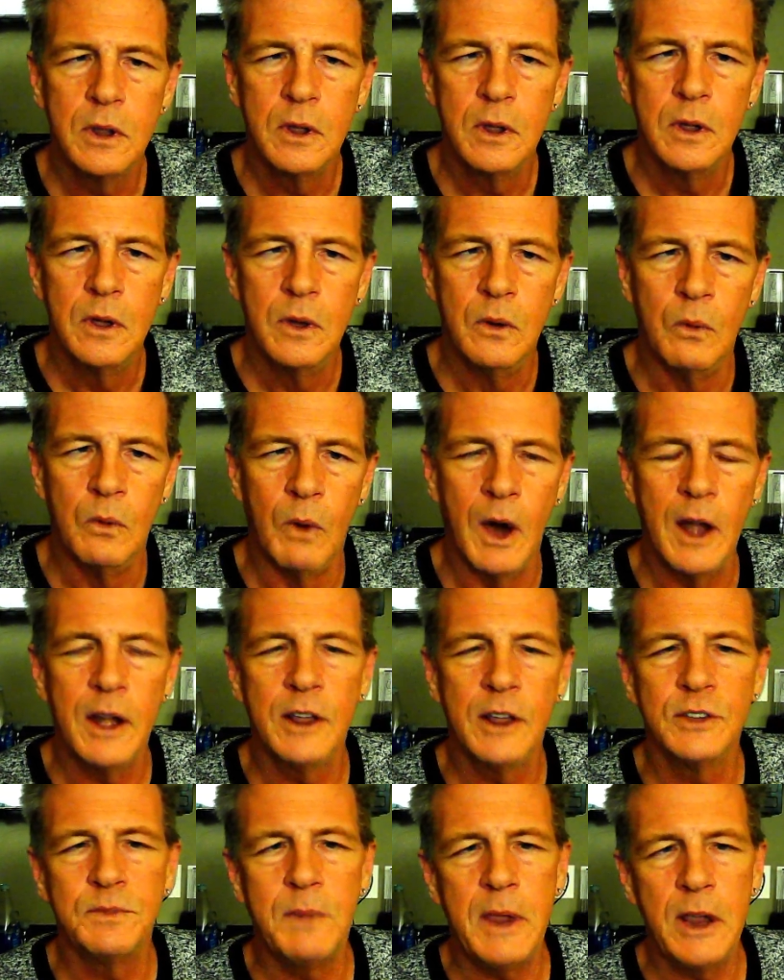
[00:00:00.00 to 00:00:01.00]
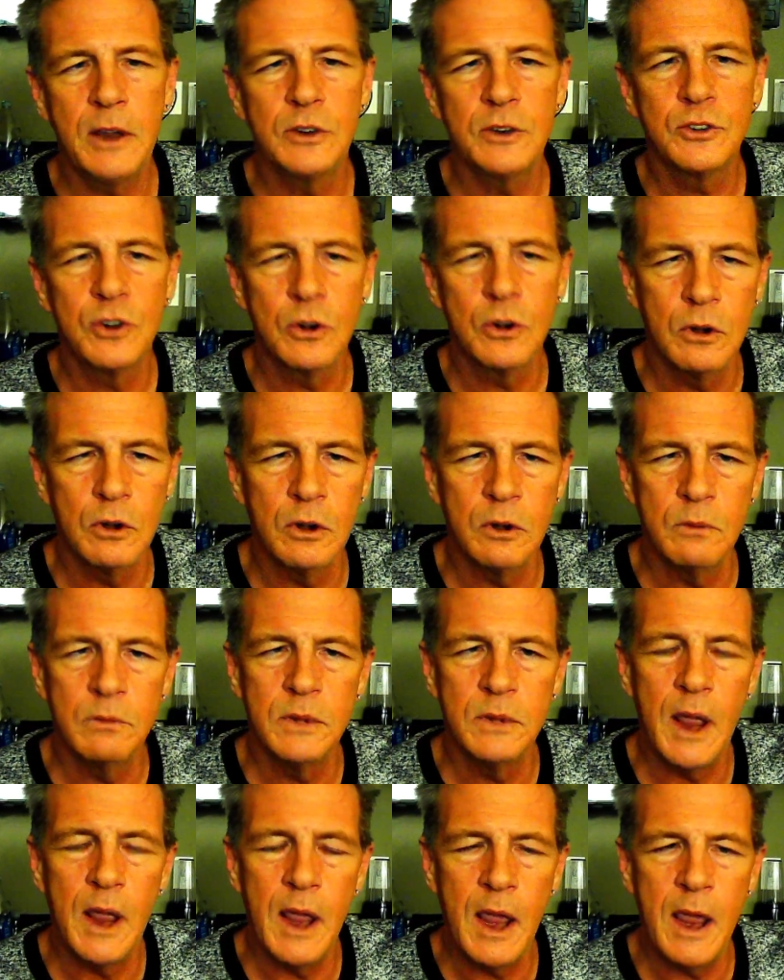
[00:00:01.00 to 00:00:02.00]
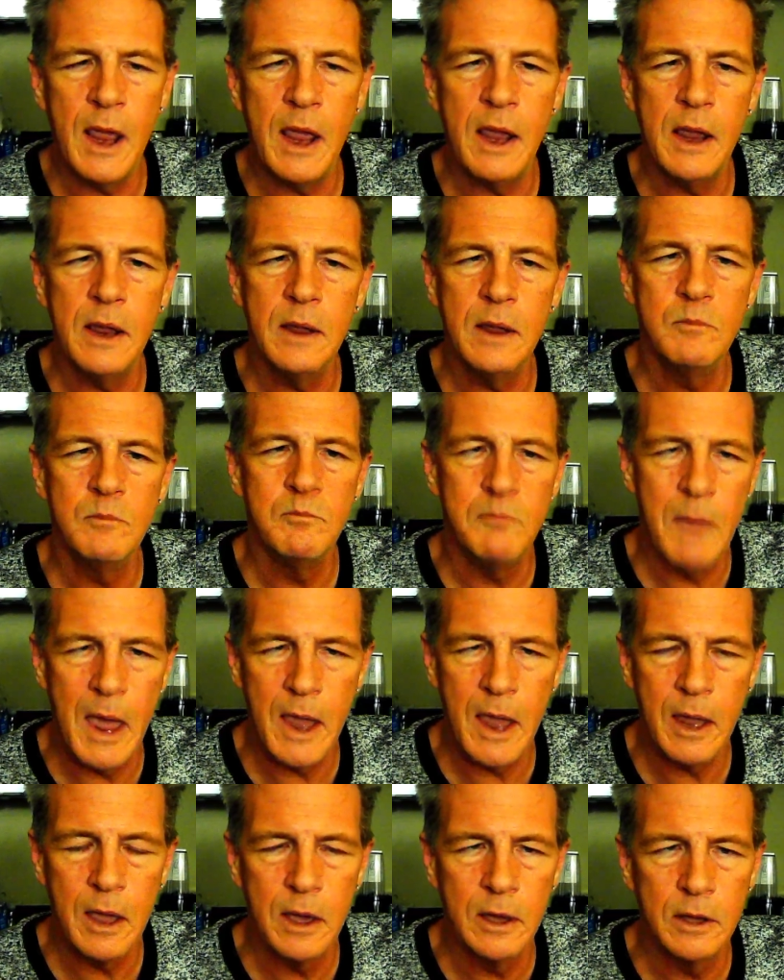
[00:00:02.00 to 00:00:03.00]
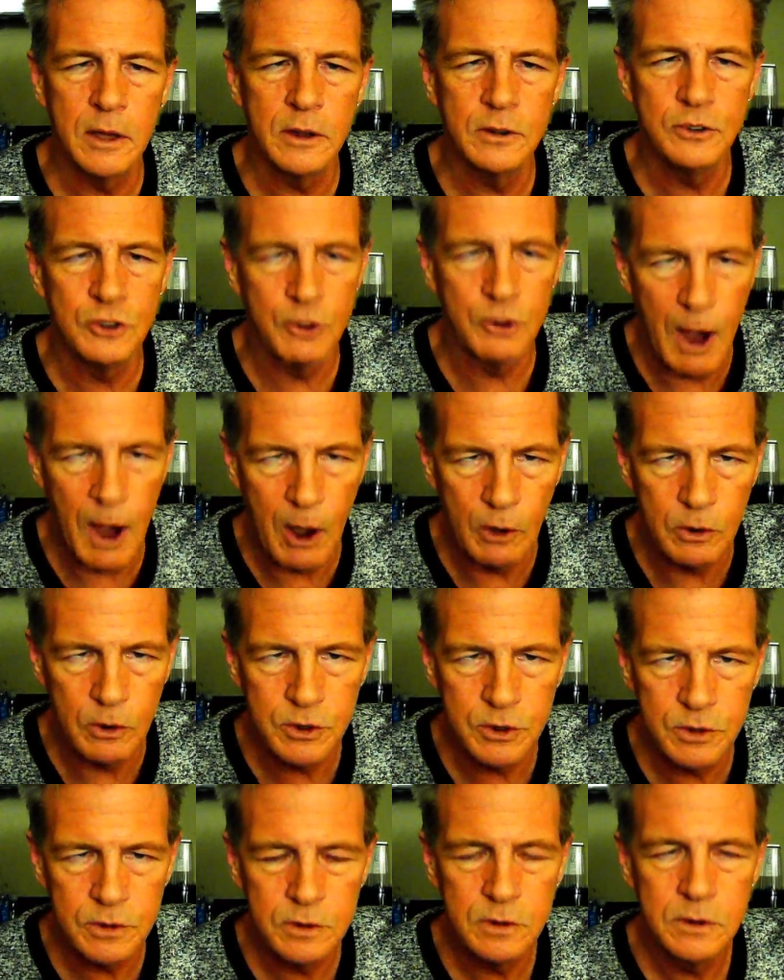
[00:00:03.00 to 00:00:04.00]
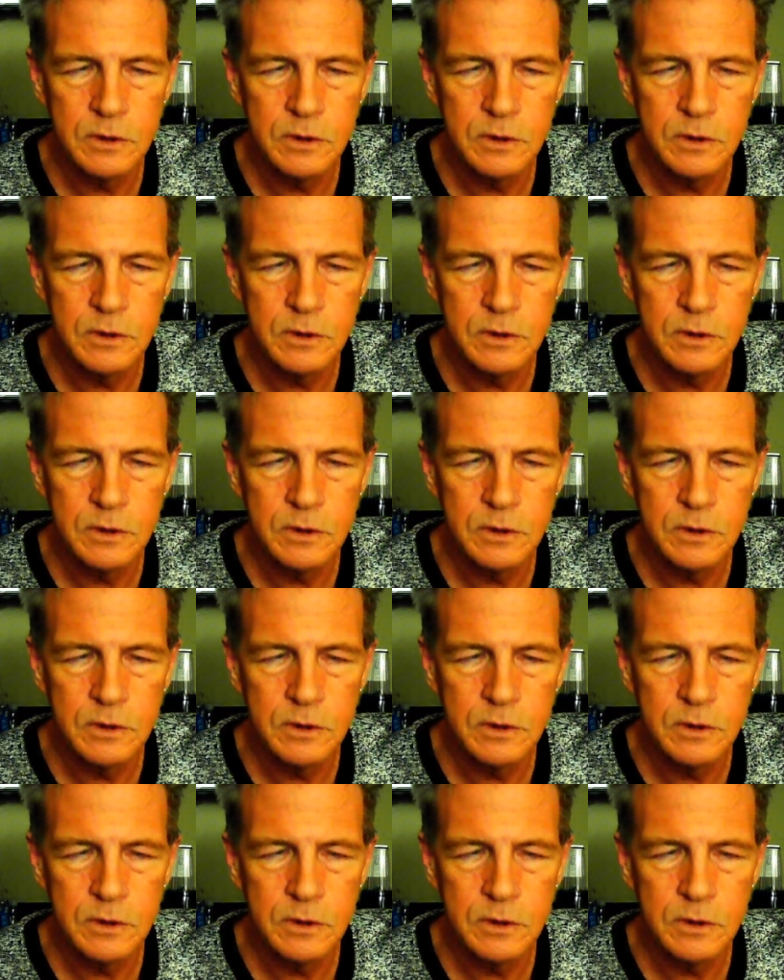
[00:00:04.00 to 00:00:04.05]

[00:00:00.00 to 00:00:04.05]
what is being termed a mega drought.